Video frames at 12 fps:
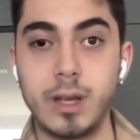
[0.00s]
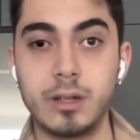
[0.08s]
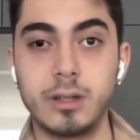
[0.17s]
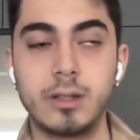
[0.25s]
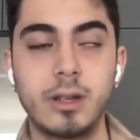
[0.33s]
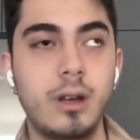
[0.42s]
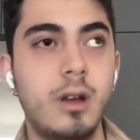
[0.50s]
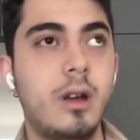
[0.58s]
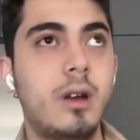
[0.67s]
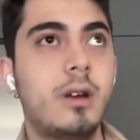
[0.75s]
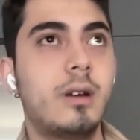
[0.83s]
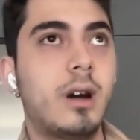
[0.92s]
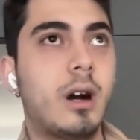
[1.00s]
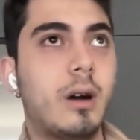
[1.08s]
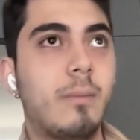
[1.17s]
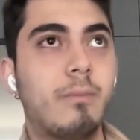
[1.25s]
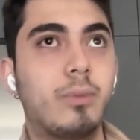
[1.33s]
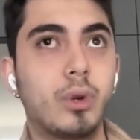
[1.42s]
pages,
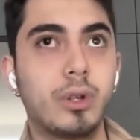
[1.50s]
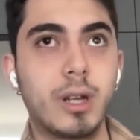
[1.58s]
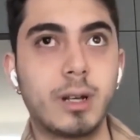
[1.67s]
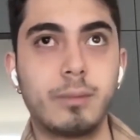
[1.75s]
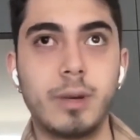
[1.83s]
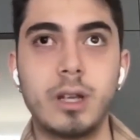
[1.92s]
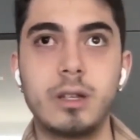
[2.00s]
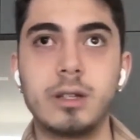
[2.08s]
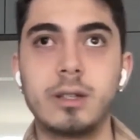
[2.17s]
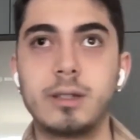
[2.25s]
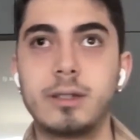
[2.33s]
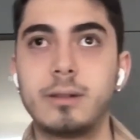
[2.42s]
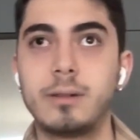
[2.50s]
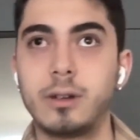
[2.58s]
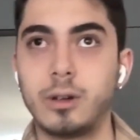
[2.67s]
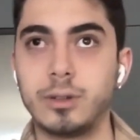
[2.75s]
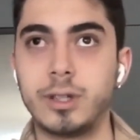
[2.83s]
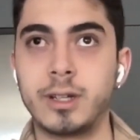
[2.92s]
product pages,
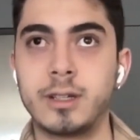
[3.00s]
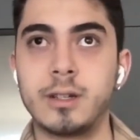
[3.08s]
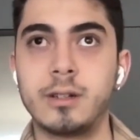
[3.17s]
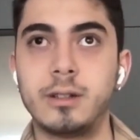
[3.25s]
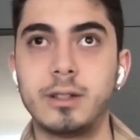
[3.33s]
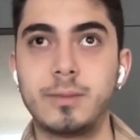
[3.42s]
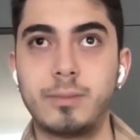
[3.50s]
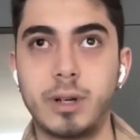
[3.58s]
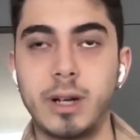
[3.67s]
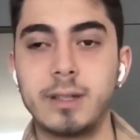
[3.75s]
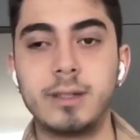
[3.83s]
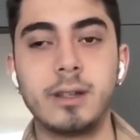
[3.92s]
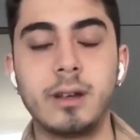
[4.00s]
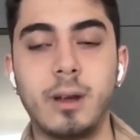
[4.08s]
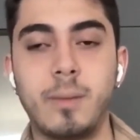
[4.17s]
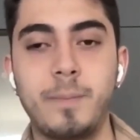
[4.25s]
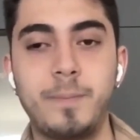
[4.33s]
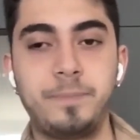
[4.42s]
contact sales,
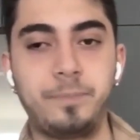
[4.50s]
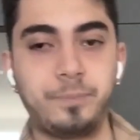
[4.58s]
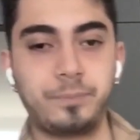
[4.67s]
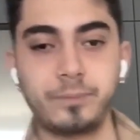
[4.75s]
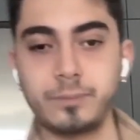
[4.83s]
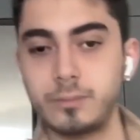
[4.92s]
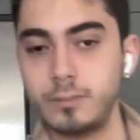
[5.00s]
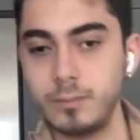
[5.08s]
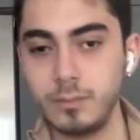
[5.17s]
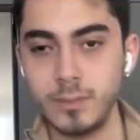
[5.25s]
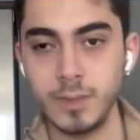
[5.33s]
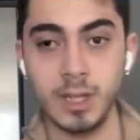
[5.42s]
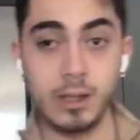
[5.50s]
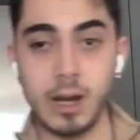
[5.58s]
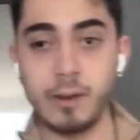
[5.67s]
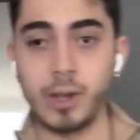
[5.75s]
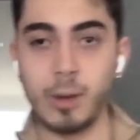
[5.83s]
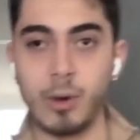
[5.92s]
pricing,
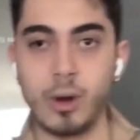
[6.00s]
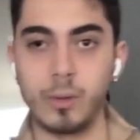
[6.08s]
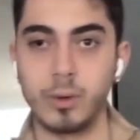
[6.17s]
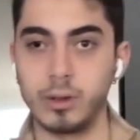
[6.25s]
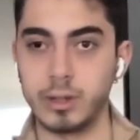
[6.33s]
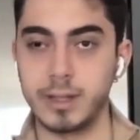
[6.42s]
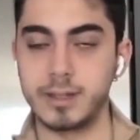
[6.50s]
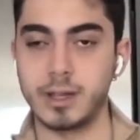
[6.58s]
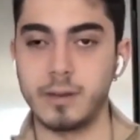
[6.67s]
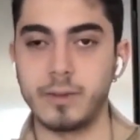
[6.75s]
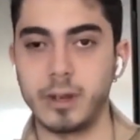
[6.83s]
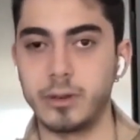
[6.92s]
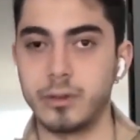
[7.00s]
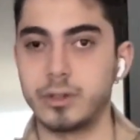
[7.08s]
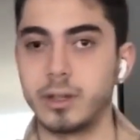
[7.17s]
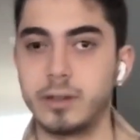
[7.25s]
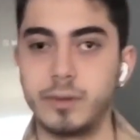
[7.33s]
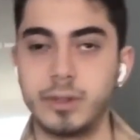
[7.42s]
live demo, all that stuff we are
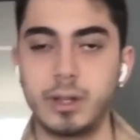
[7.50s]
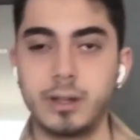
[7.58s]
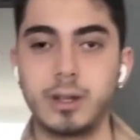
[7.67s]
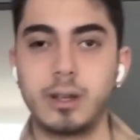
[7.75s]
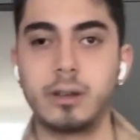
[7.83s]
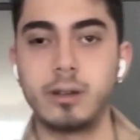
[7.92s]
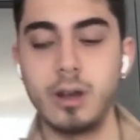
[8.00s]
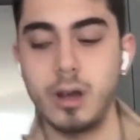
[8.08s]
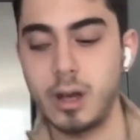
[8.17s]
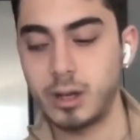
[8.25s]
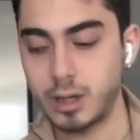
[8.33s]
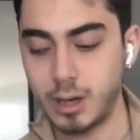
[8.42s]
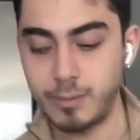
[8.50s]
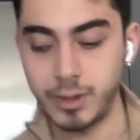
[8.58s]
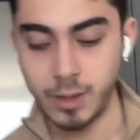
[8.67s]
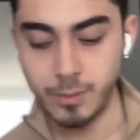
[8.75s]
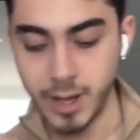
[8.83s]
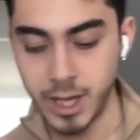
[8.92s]
using in retargeting.
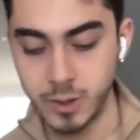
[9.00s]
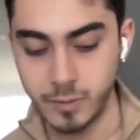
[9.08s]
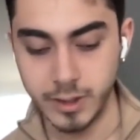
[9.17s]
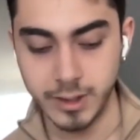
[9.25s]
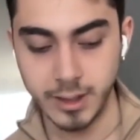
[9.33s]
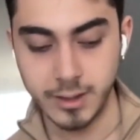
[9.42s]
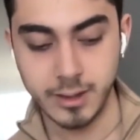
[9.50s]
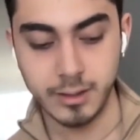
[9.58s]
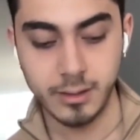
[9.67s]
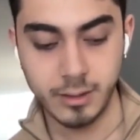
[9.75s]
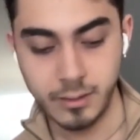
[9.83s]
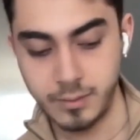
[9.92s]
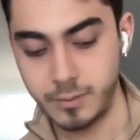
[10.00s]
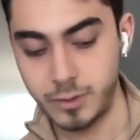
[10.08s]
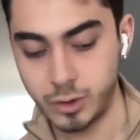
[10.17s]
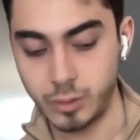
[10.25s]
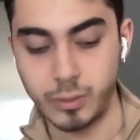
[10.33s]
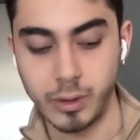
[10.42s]
Company page visits,
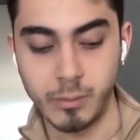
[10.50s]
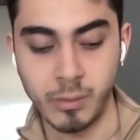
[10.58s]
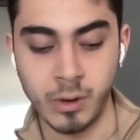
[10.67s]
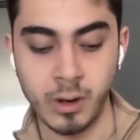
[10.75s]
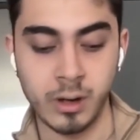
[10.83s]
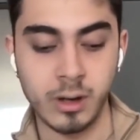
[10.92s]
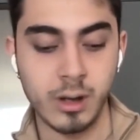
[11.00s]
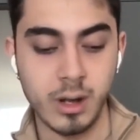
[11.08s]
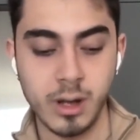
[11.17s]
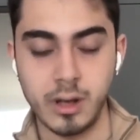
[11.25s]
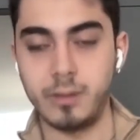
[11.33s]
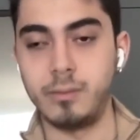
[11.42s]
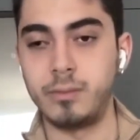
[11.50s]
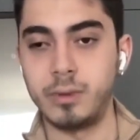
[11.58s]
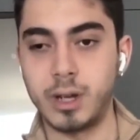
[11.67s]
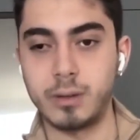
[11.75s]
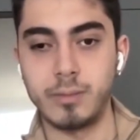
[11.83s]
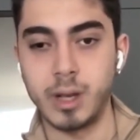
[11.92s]
super important.
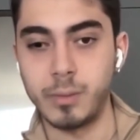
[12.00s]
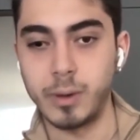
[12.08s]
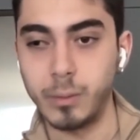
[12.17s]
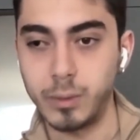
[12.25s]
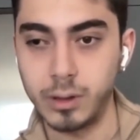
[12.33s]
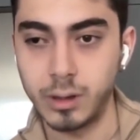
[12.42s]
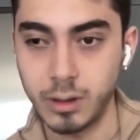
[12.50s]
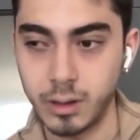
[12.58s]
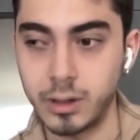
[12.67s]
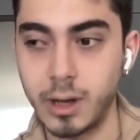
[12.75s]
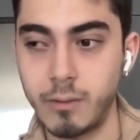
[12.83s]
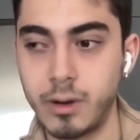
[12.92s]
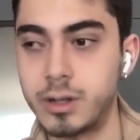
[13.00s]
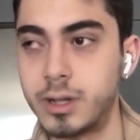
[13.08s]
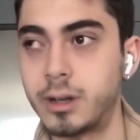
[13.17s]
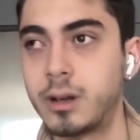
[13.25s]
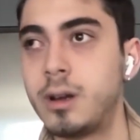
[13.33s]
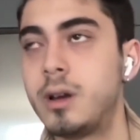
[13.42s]
Not many people are
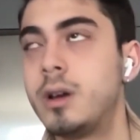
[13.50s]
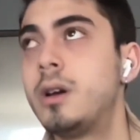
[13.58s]
leveraging.